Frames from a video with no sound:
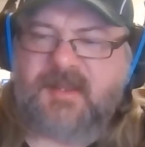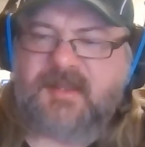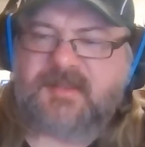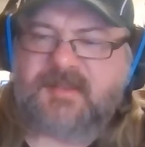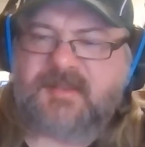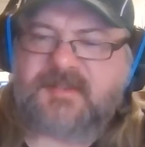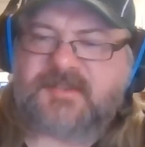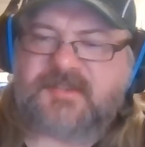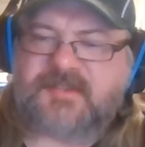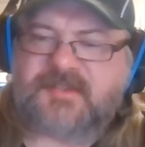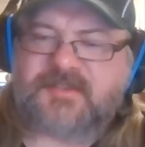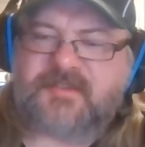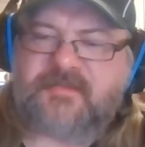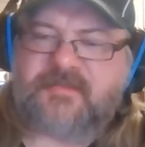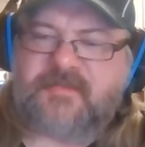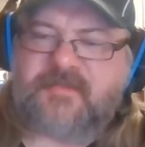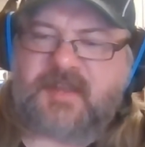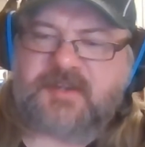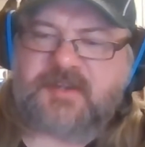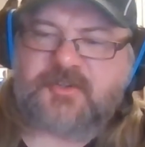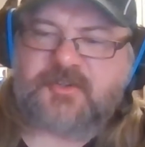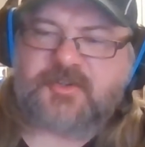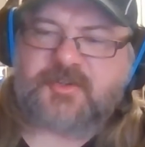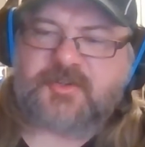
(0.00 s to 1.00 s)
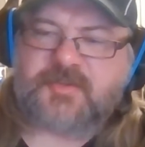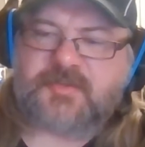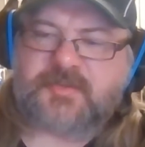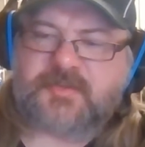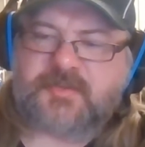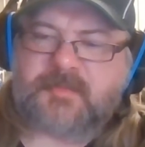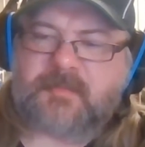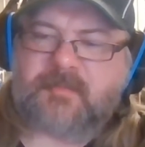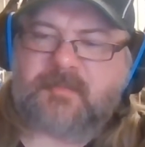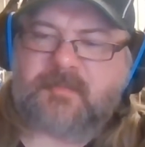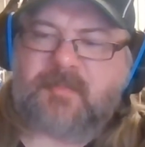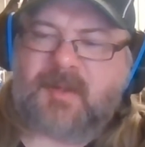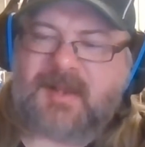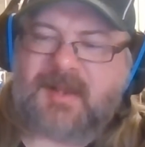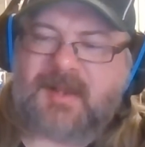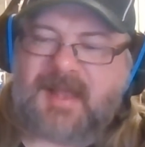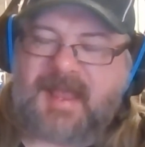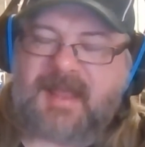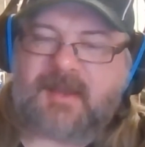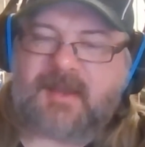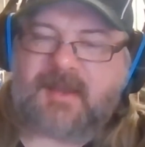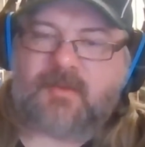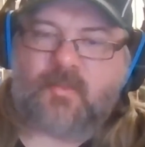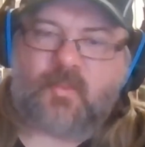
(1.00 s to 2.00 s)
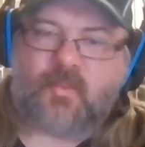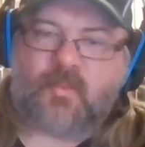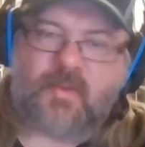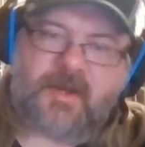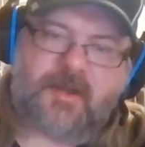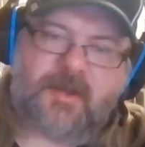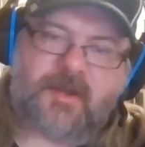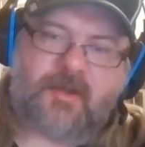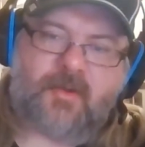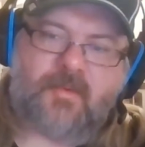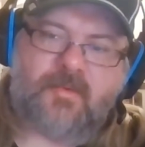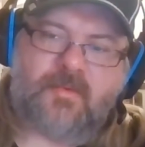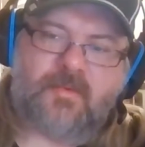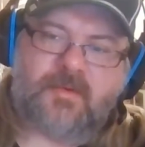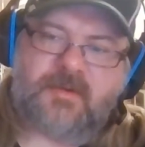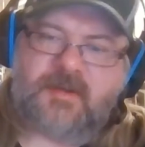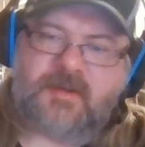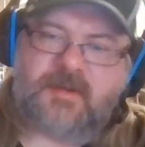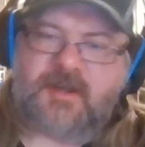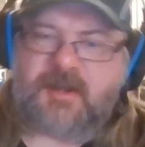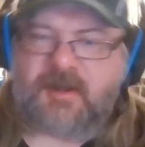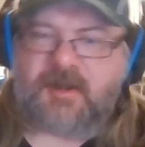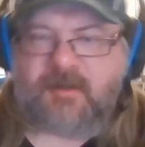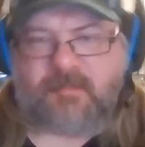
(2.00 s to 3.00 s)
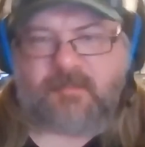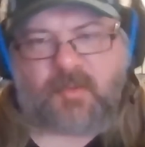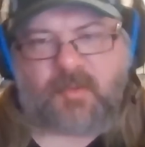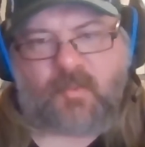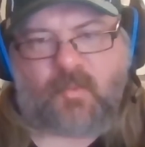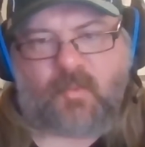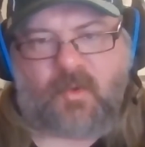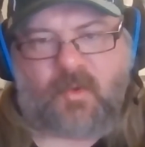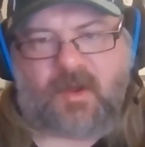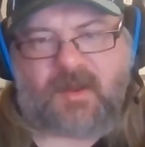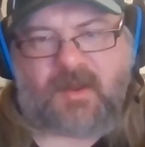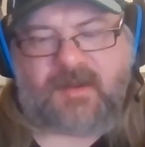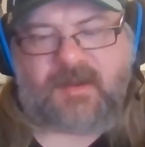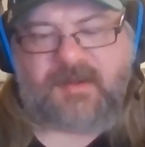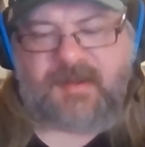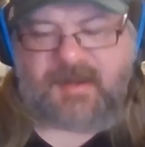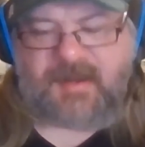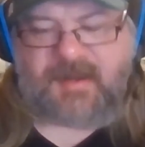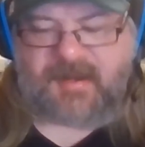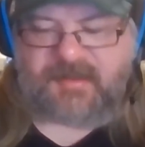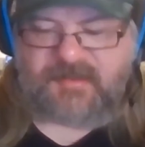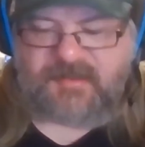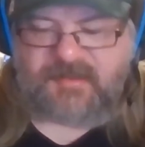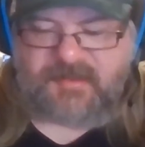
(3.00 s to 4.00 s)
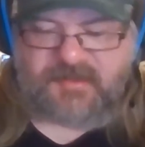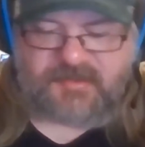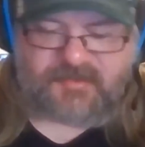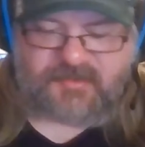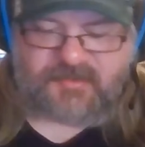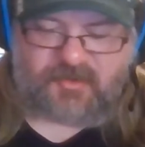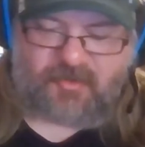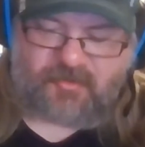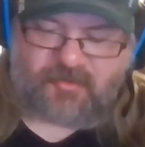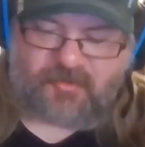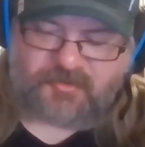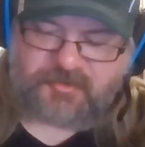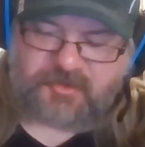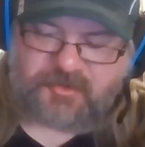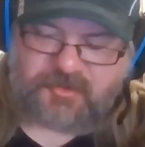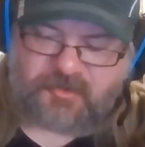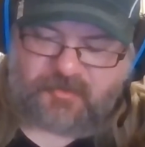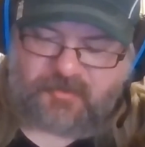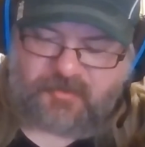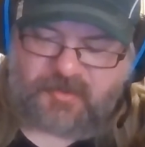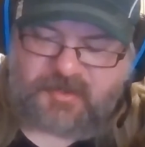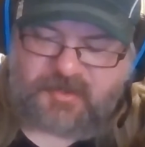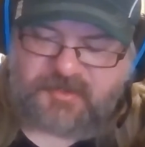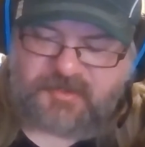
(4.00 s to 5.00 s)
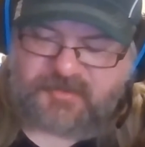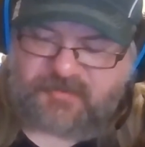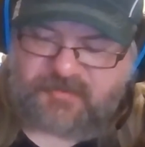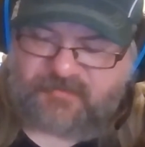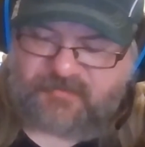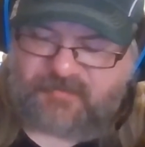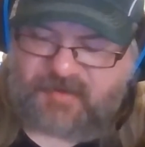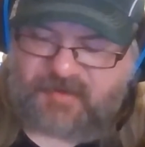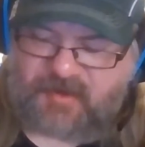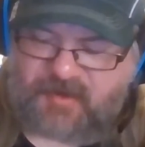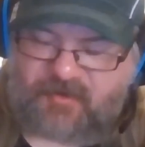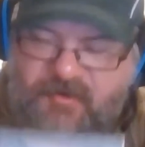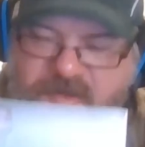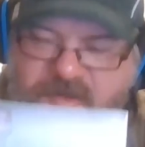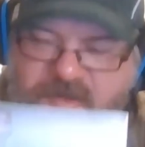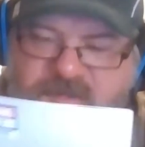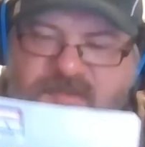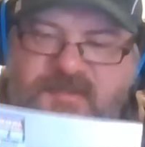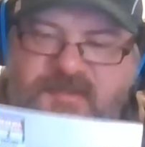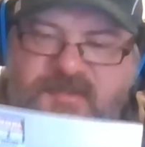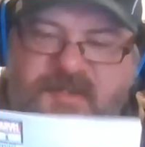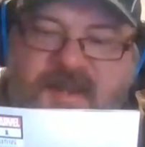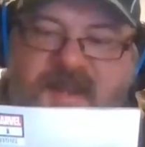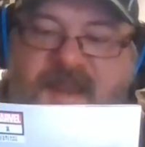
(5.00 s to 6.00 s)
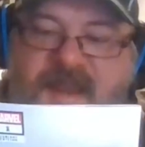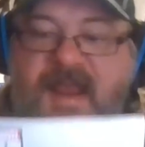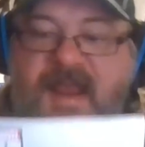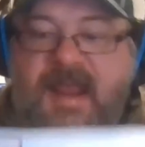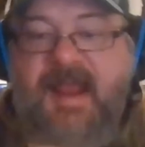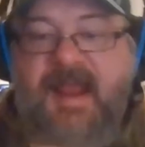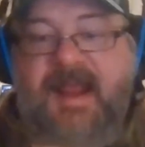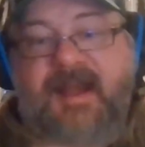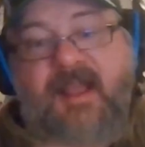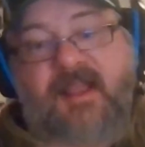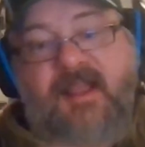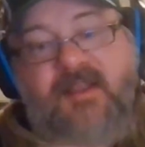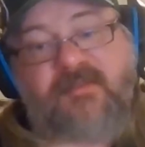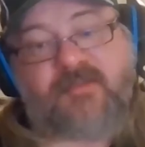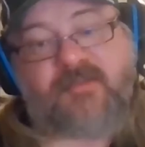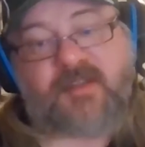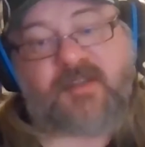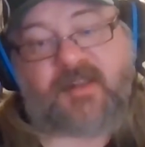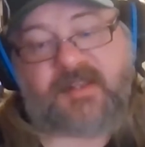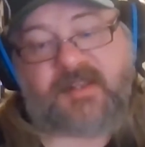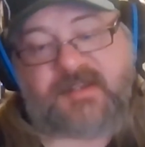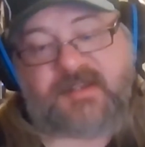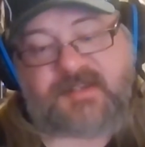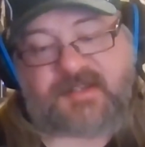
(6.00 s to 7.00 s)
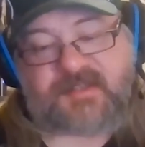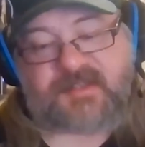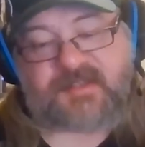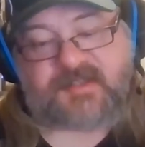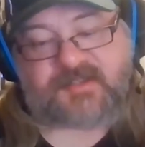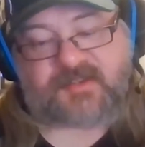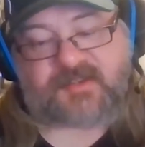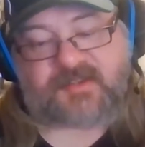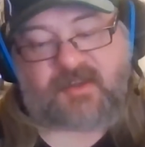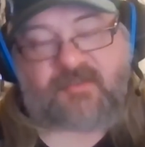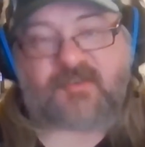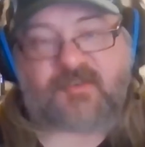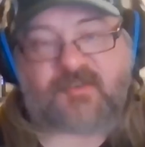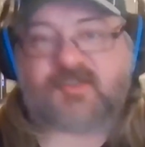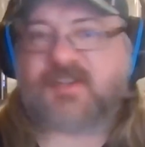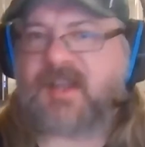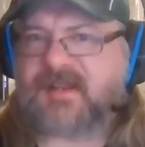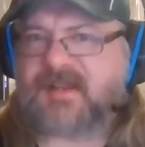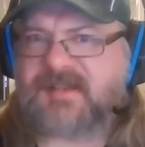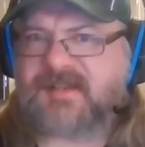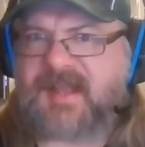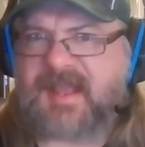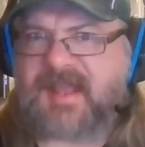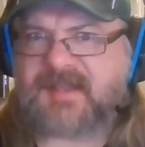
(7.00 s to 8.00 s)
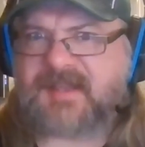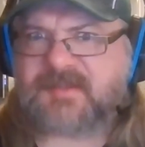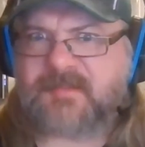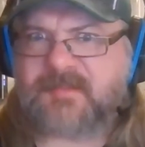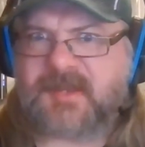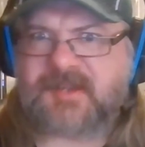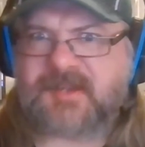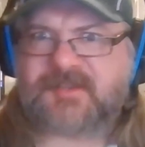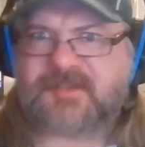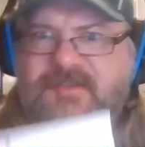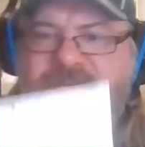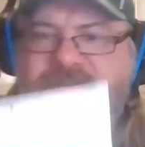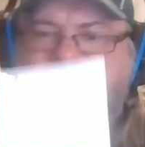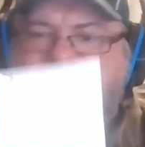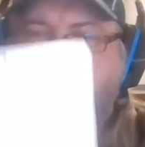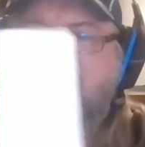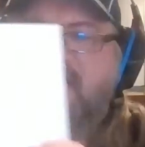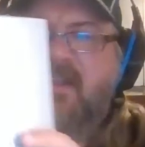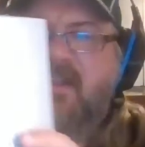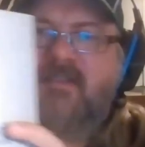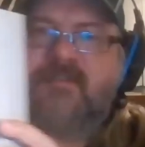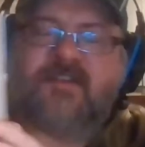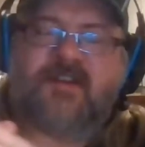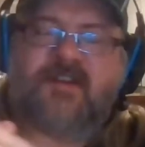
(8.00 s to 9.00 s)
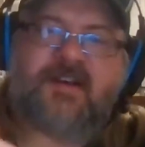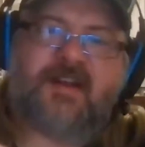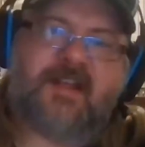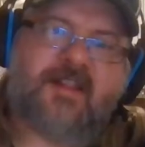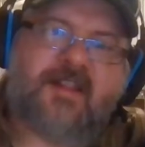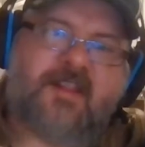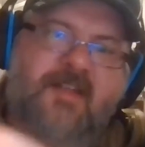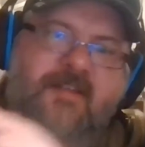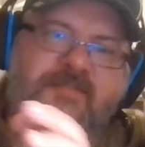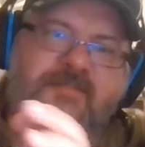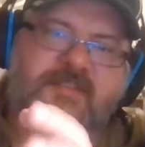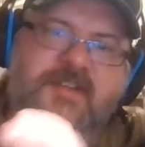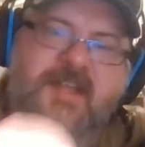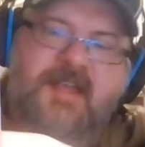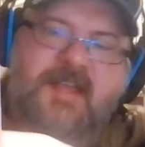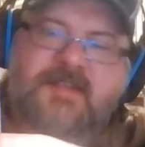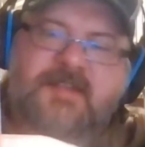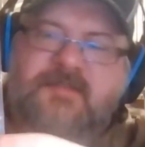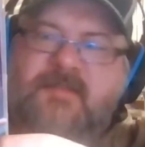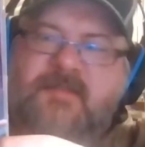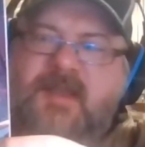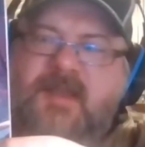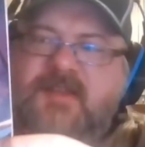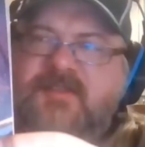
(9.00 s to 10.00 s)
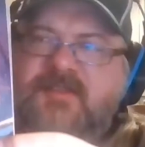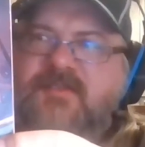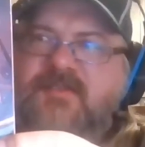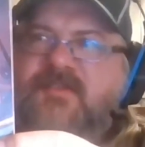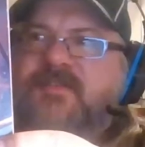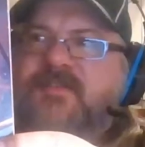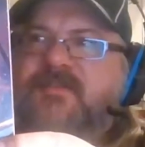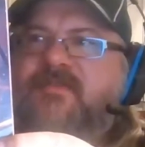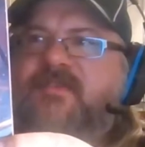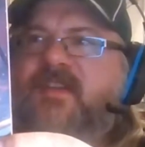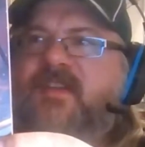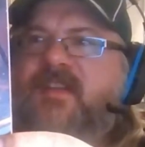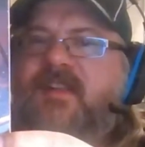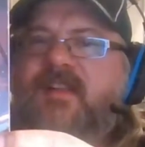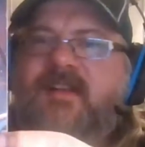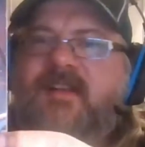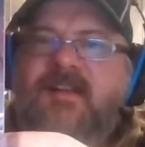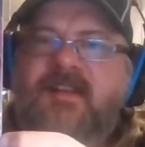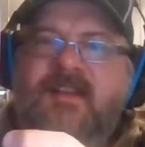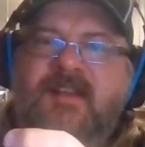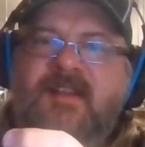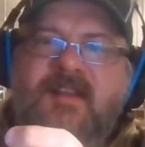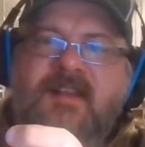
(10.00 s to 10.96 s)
This is Avengers Black Widow number one, and this also is a variant. And I really dig this cover. It's got Taskmaster on the cover, and I love Taskmaster as a villain.